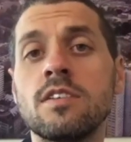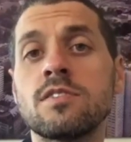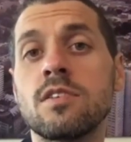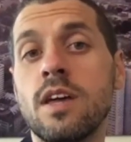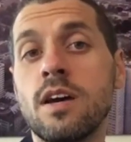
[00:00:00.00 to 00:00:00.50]

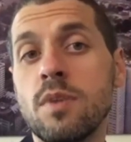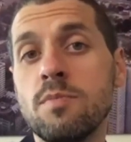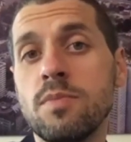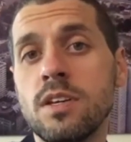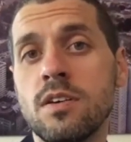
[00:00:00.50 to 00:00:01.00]
So that
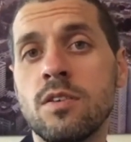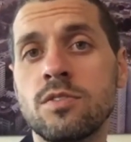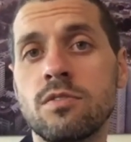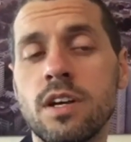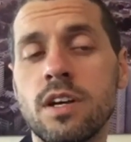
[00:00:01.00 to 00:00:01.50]
might be a,
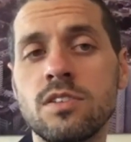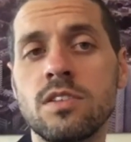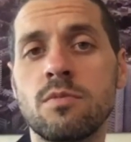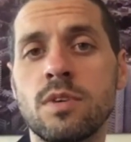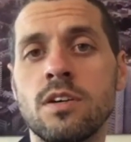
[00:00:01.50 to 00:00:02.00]
a
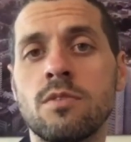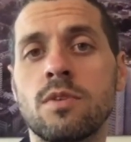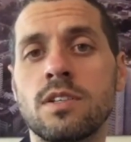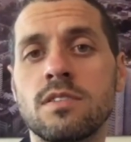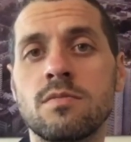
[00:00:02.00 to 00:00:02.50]
direction that we go
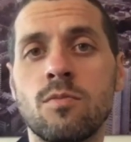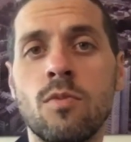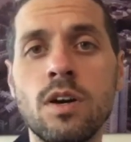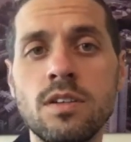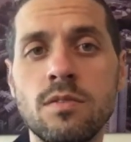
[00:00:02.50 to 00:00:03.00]
where it's
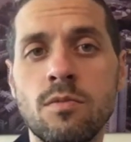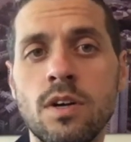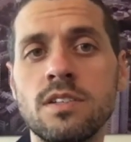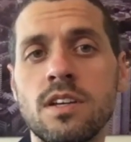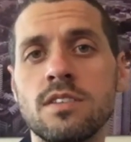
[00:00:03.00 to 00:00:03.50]
one,
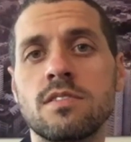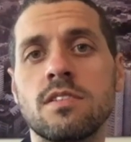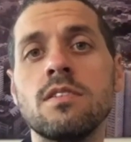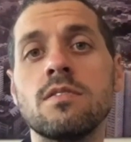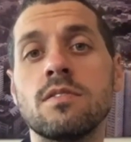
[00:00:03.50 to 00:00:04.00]
one test
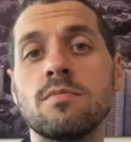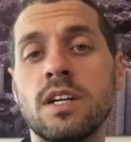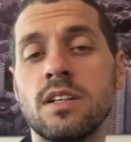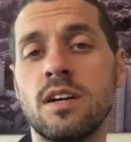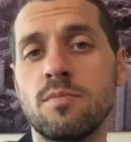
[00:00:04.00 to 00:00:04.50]
alone
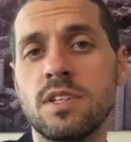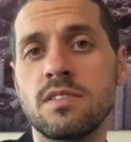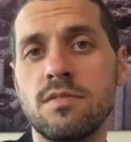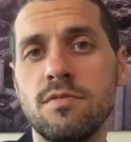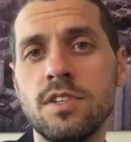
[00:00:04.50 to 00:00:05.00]
might not be
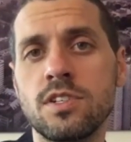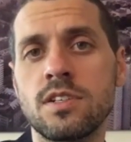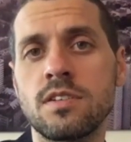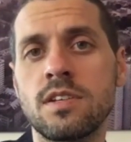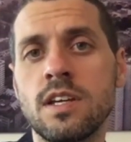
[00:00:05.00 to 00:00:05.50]

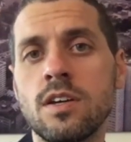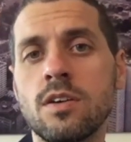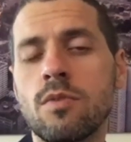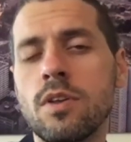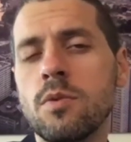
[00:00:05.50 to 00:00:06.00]
sufficient.
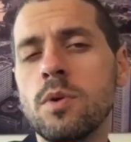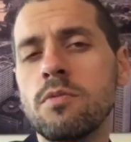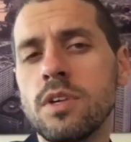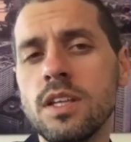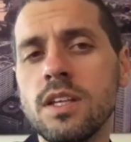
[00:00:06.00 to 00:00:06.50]
Whether we
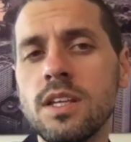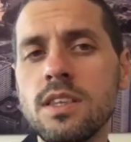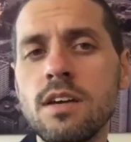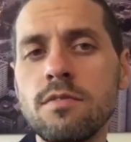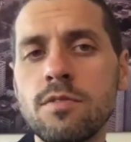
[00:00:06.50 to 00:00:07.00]
really
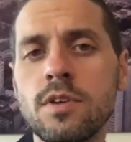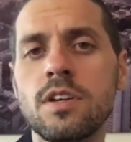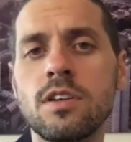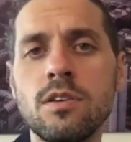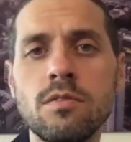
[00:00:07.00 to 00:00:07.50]
need that for
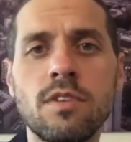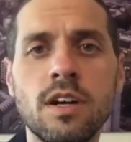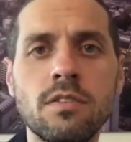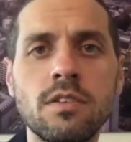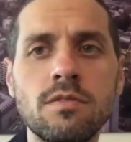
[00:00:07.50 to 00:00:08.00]
an acute
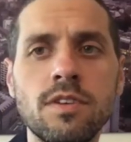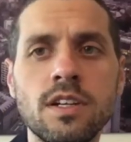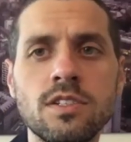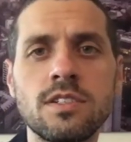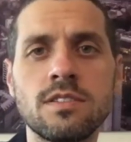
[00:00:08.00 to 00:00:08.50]
viral
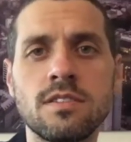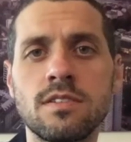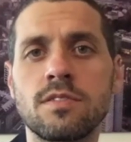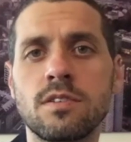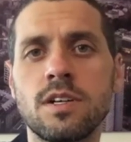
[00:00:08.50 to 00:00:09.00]
infection is a
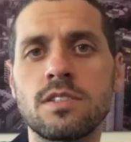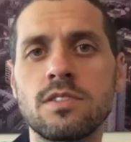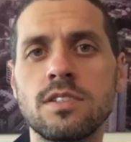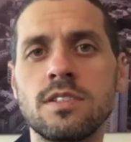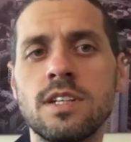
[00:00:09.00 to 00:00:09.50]
different
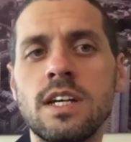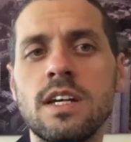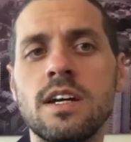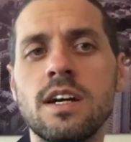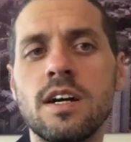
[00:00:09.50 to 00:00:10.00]
question.
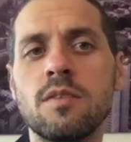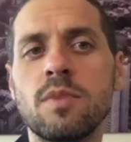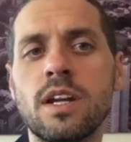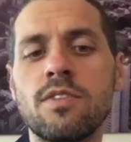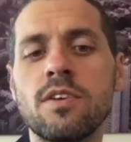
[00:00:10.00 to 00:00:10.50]
Um,
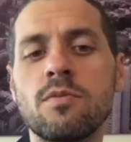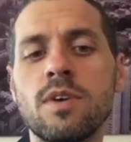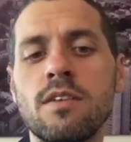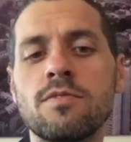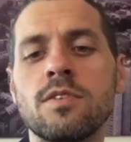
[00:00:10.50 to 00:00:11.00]
but I think
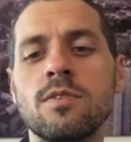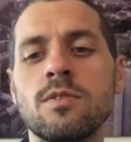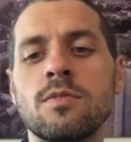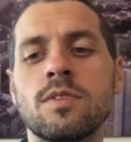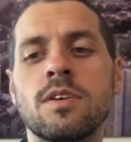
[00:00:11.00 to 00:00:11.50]
we have
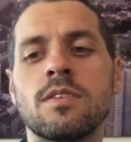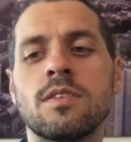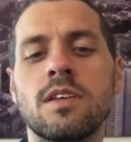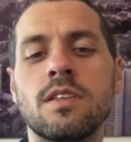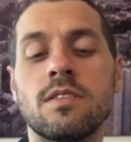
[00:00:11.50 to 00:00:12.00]
to, the,
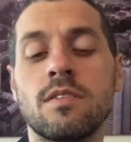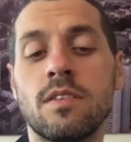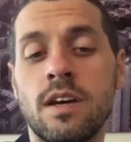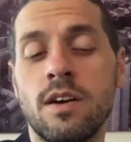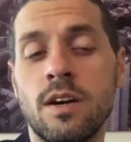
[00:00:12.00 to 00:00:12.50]
the
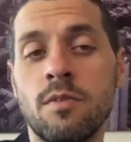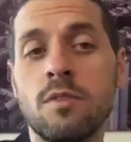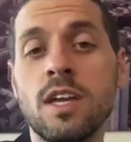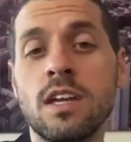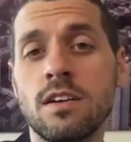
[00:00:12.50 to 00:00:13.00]
I, I
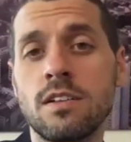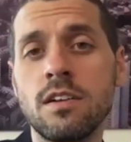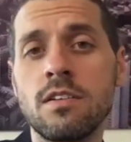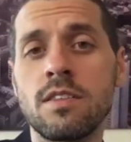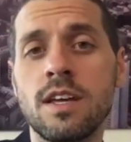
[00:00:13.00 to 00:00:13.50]
want to make it
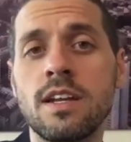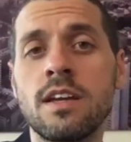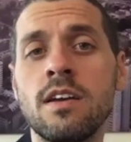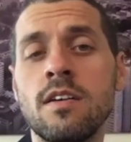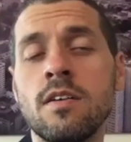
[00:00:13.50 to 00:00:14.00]
clear that